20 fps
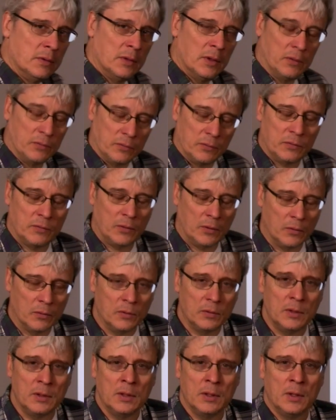
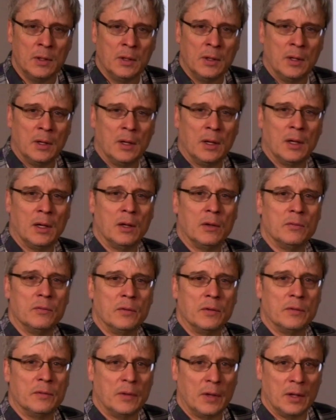necessarily
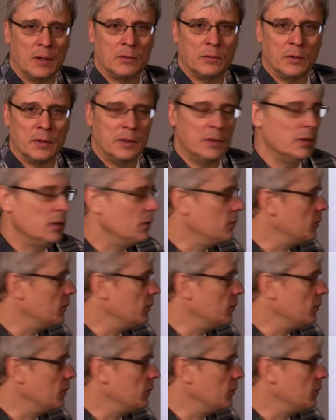have that great an